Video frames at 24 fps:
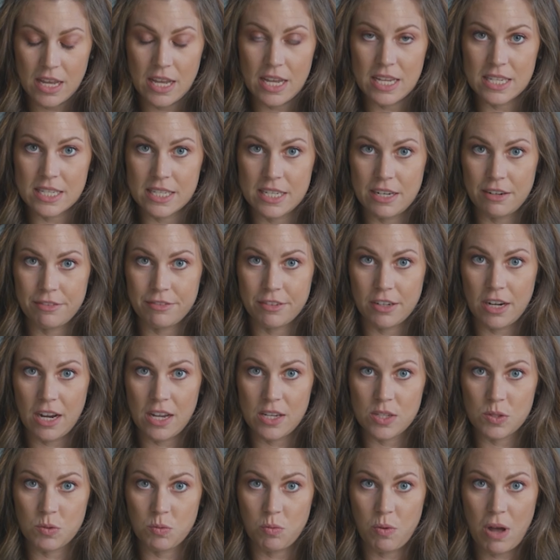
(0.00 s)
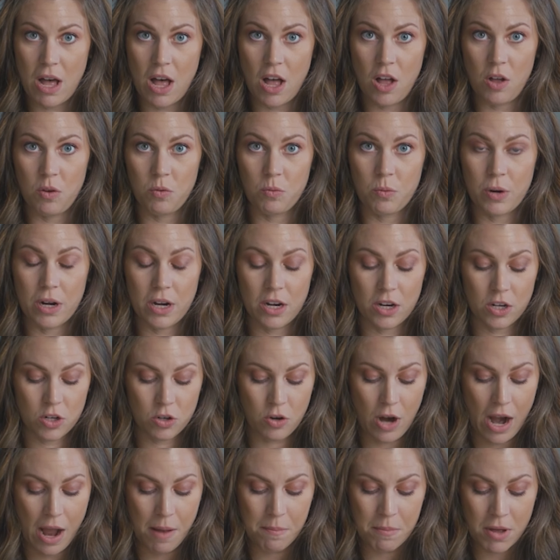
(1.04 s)
is different as well. Where at
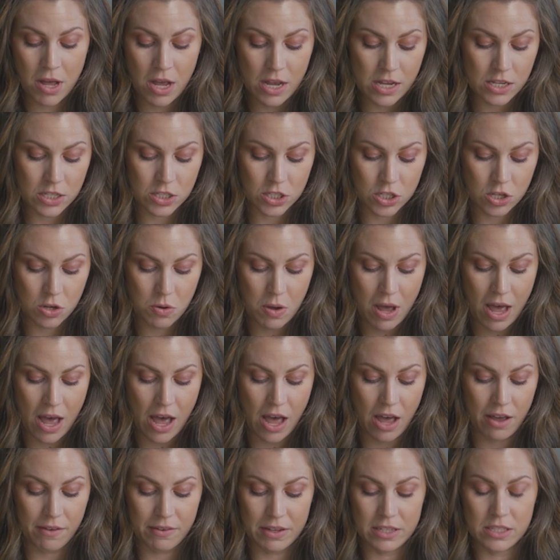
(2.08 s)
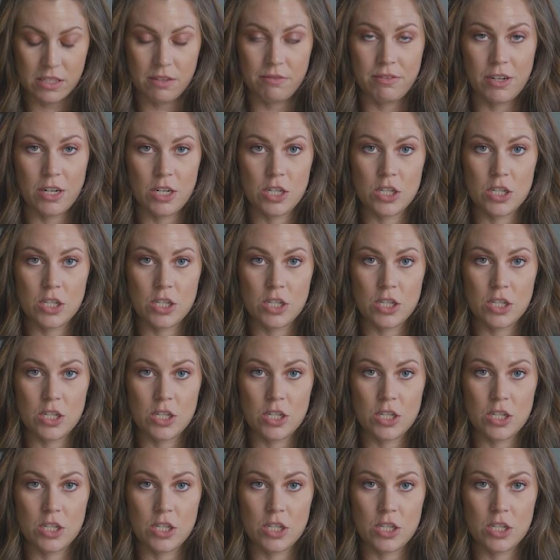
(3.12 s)
Grandma's, it's a very